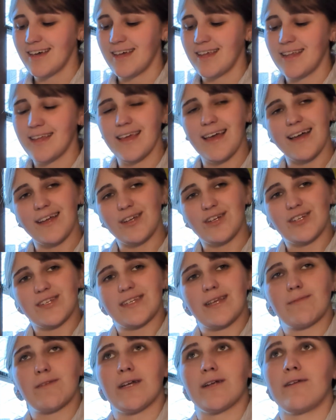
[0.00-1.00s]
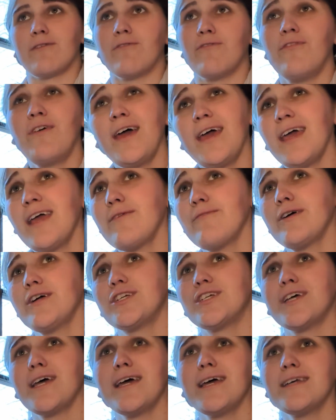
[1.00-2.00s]
And yeah, you just step down. In vain we
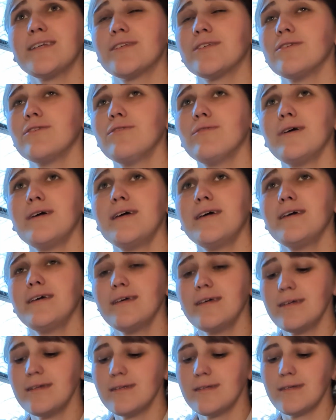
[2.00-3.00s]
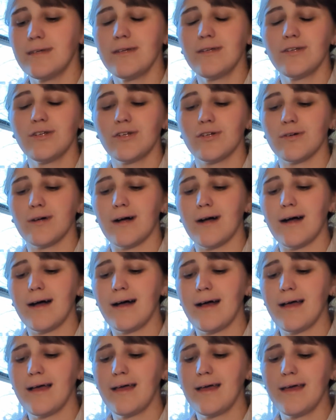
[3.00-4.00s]
chase the wind and
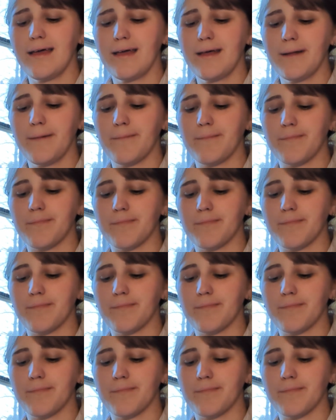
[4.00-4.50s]
try.